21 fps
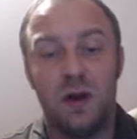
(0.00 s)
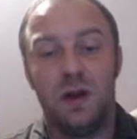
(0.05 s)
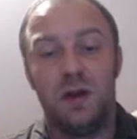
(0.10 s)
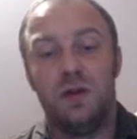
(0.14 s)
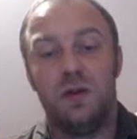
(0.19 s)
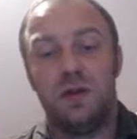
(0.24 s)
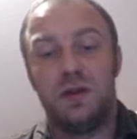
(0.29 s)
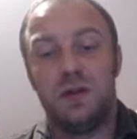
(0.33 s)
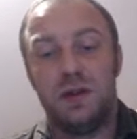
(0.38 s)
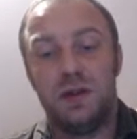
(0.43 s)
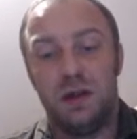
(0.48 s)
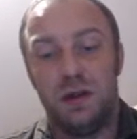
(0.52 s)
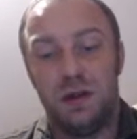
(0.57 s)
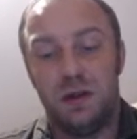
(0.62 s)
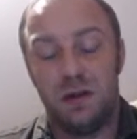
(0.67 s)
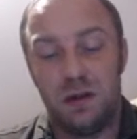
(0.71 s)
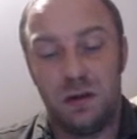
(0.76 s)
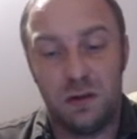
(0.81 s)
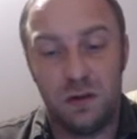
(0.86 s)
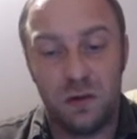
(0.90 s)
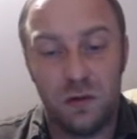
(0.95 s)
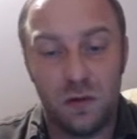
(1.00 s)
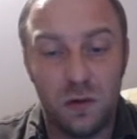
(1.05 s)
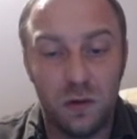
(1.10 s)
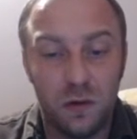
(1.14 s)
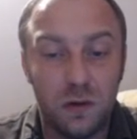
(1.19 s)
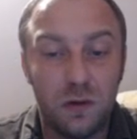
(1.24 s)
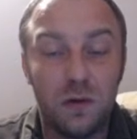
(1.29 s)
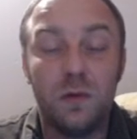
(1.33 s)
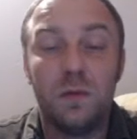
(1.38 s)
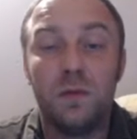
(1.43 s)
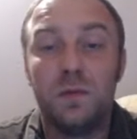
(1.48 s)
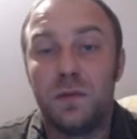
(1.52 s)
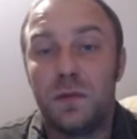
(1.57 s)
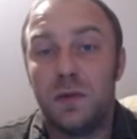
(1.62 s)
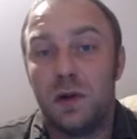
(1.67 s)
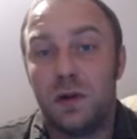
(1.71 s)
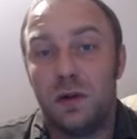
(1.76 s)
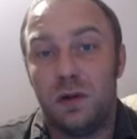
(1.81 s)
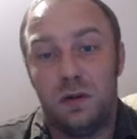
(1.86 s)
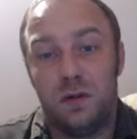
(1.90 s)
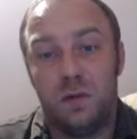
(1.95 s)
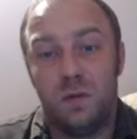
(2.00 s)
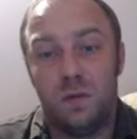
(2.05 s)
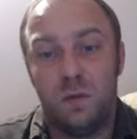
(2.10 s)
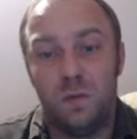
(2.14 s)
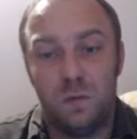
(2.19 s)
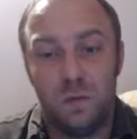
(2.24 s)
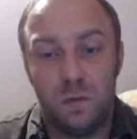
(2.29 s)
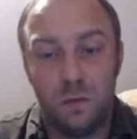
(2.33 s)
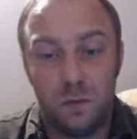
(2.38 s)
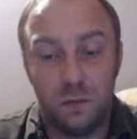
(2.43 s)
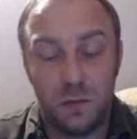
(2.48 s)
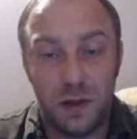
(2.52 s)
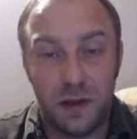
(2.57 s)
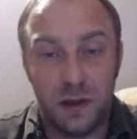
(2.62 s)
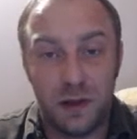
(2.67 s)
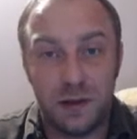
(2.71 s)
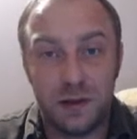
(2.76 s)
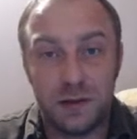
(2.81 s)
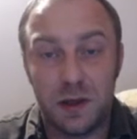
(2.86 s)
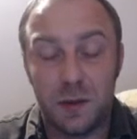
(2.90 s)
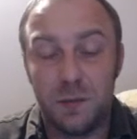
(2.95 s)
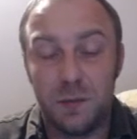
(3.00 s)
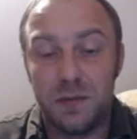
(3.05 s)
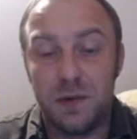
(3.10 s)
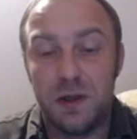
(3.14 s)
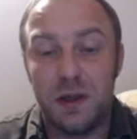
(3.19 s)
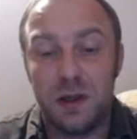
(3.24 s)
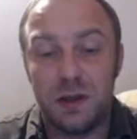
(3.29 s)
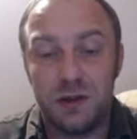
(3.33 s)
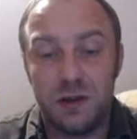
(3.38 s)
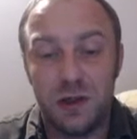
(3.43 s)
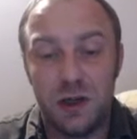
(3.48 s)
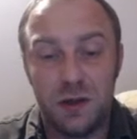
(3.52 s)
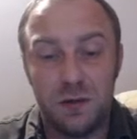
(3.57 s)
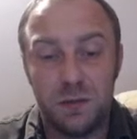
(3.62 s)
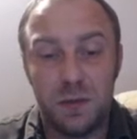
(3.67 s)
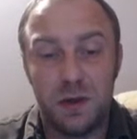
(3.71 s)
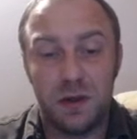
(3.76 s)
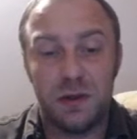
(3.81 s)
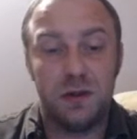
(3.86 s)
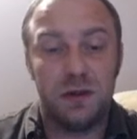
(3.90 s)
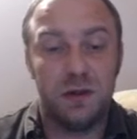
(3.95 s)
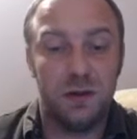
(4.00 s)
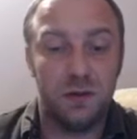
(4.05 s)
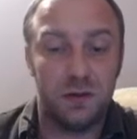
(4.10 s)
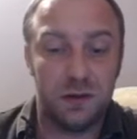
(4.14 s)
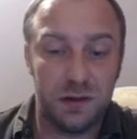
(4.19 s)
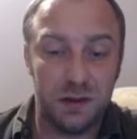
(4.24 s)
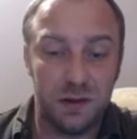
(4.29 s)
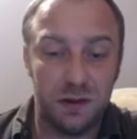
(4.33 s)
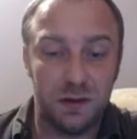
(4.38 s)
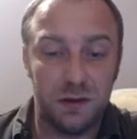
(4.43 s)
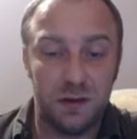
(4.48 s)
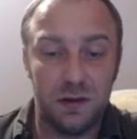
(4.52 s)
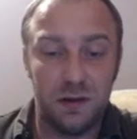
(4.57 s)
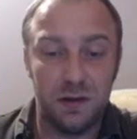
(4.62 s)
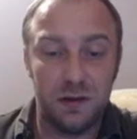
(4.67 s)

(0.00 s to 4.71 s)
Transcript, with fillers: you see uh, although black is up the exchange but you see